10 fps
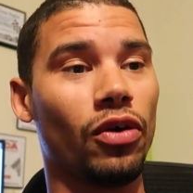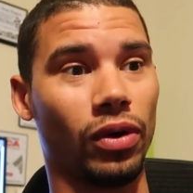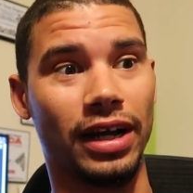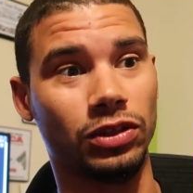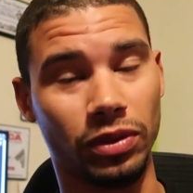
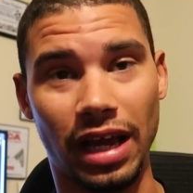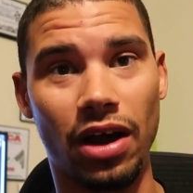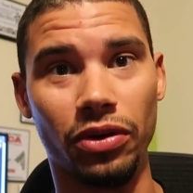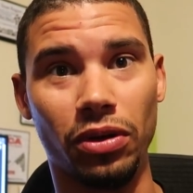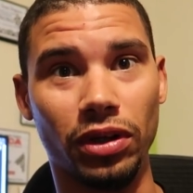Whereas
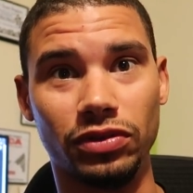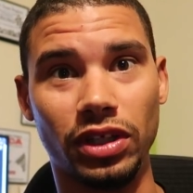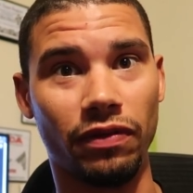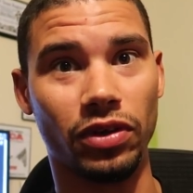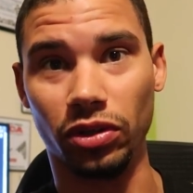without no lift
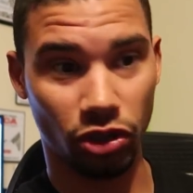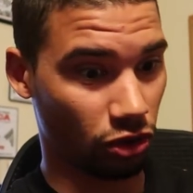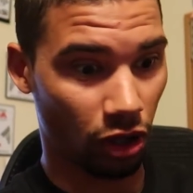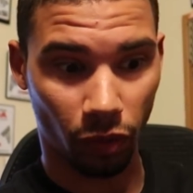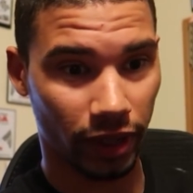shift,
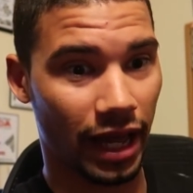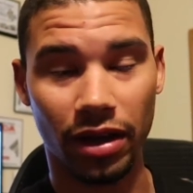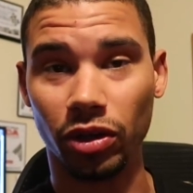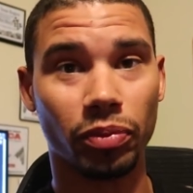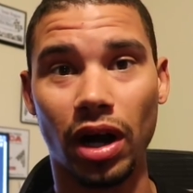you're going
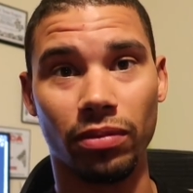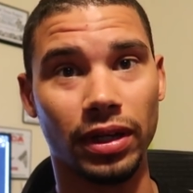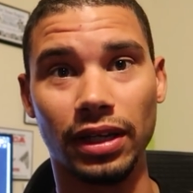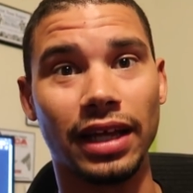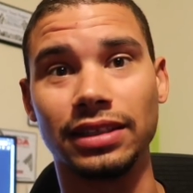down to
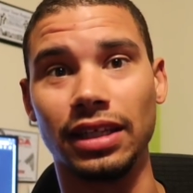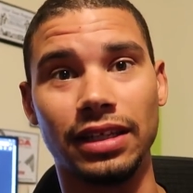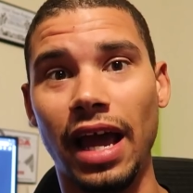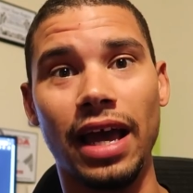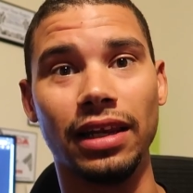probably less
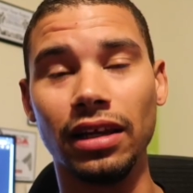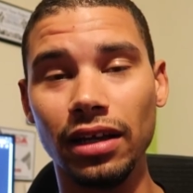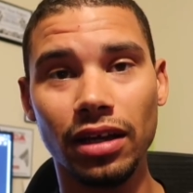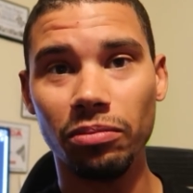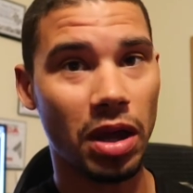than
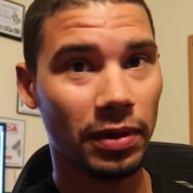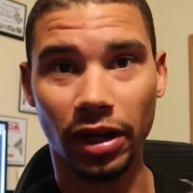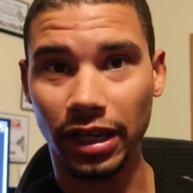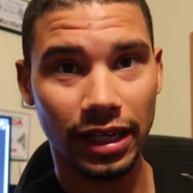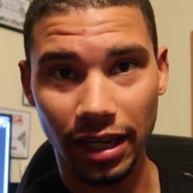10, maybe
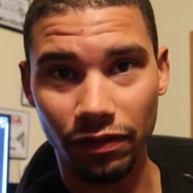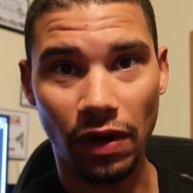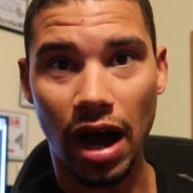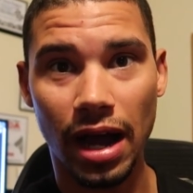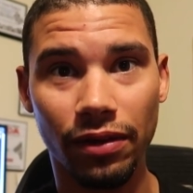lucky to get
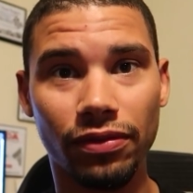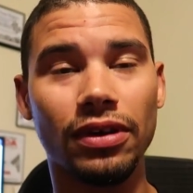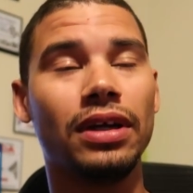5.